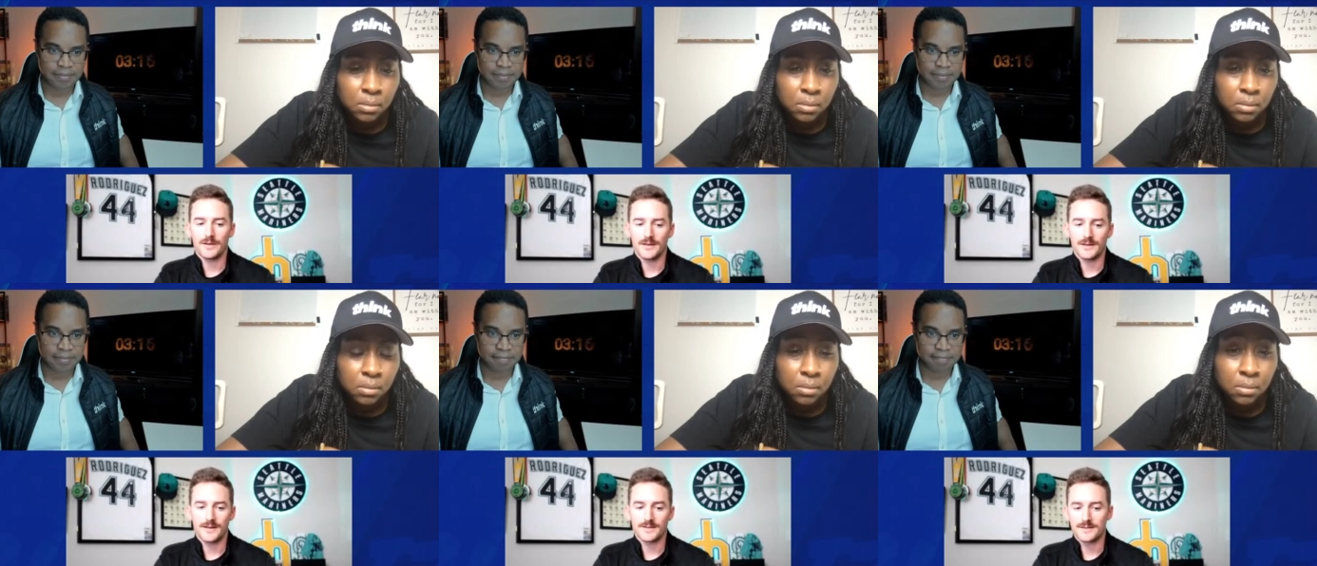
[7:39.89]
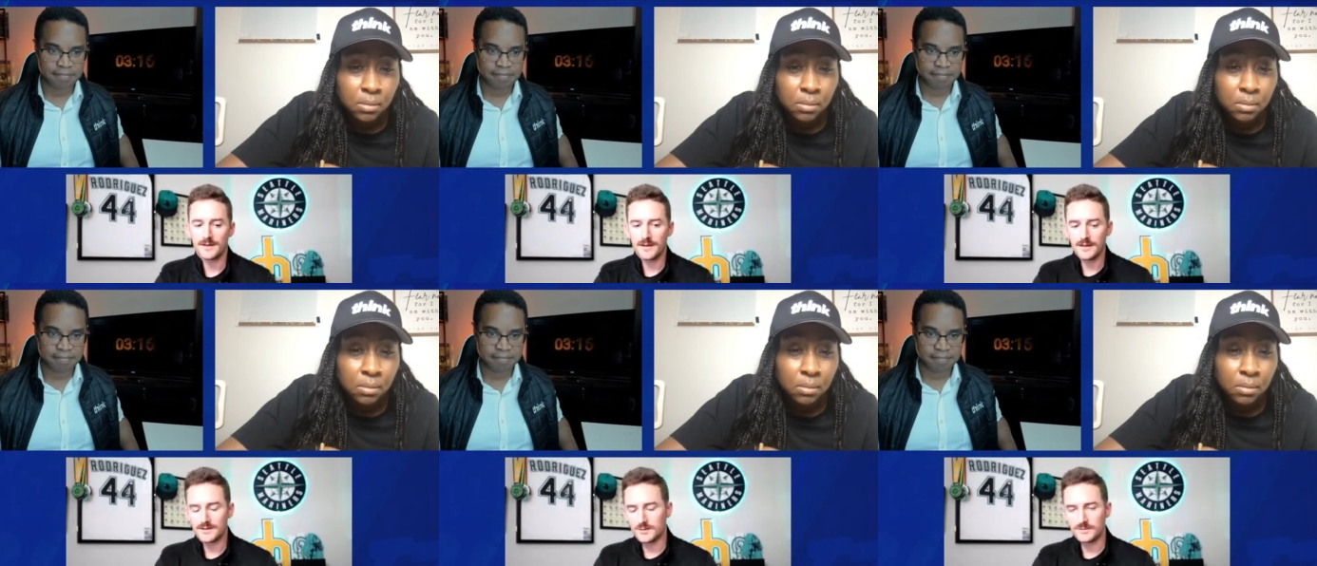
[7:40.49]
Speaker 1: and that's that's
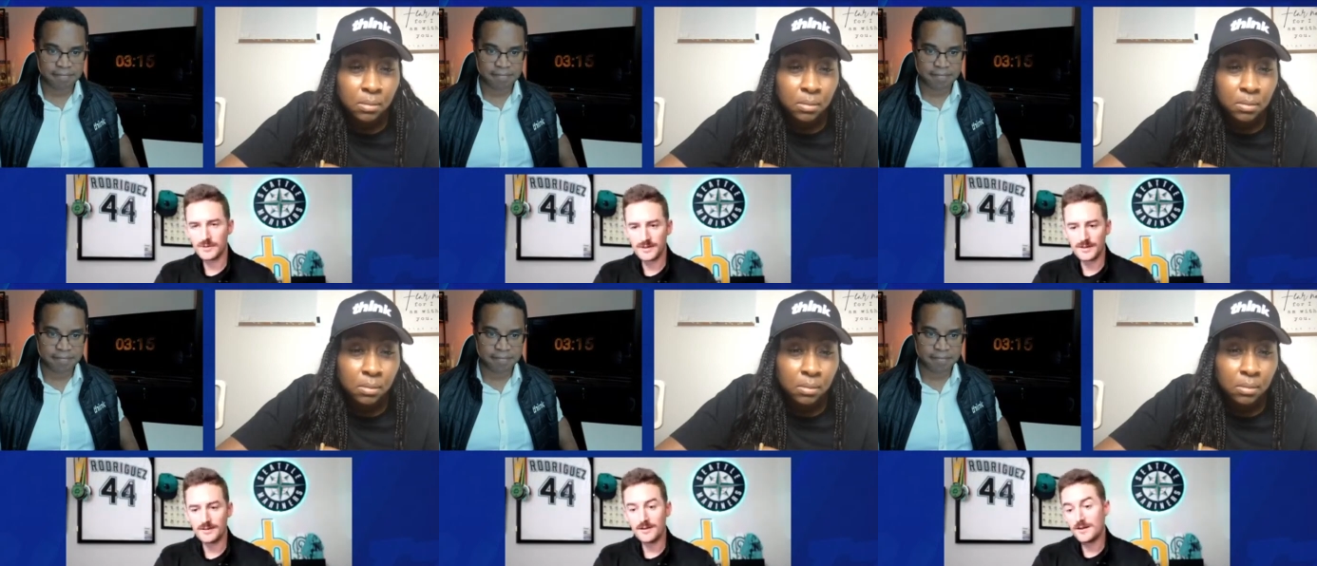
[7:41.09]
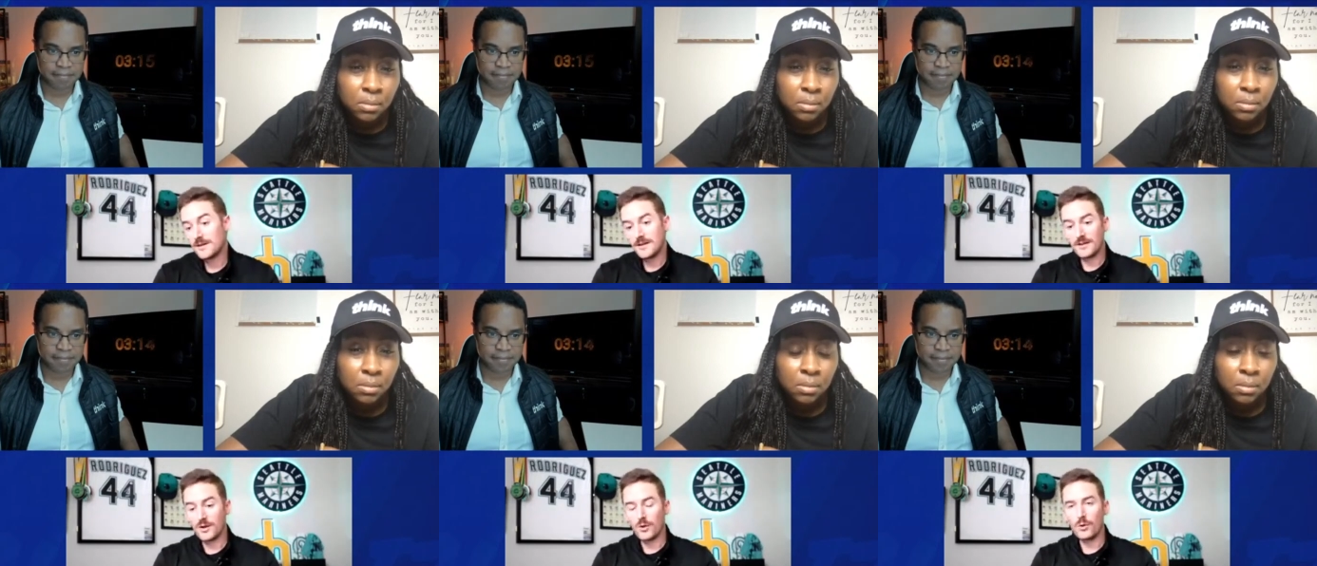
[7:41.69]
ultimately the
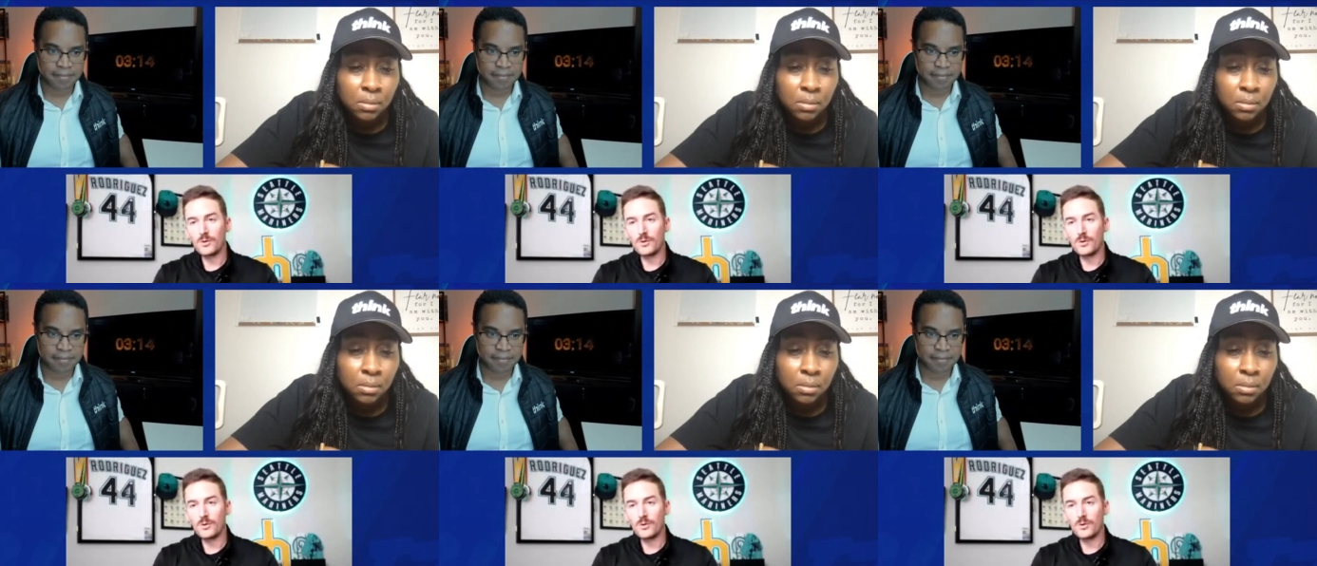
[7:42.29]
goal.